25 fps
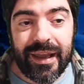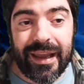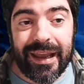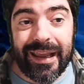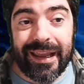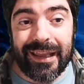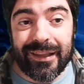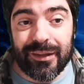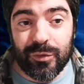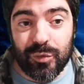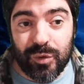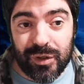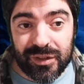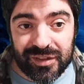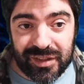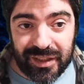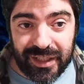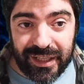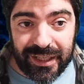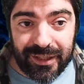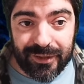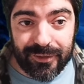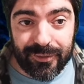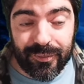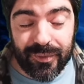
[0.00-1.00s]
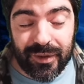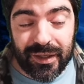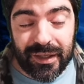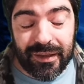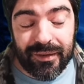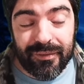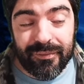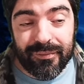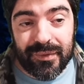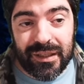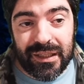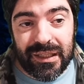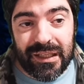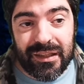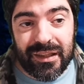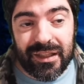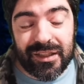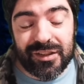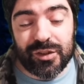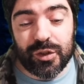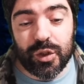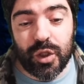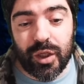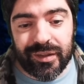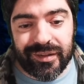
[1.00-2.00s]
And once again, He
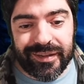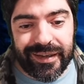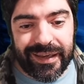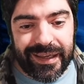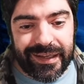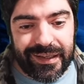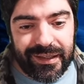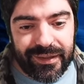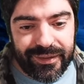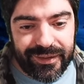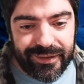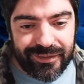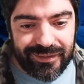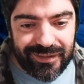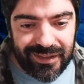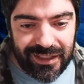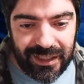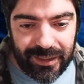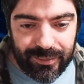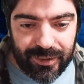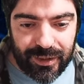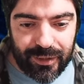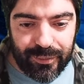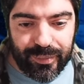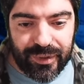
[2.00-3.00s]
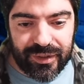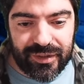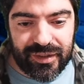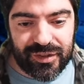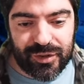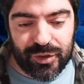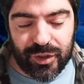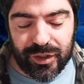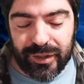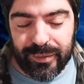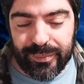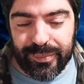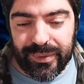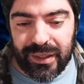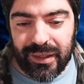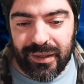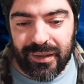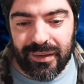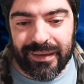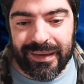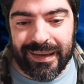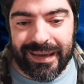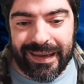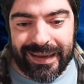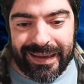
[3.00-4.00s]
does not carry the team, but he's going to
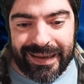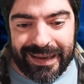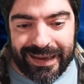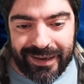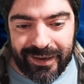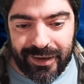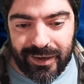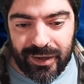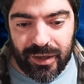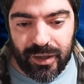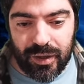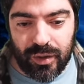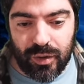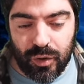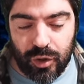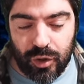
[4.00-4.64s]
be an anchor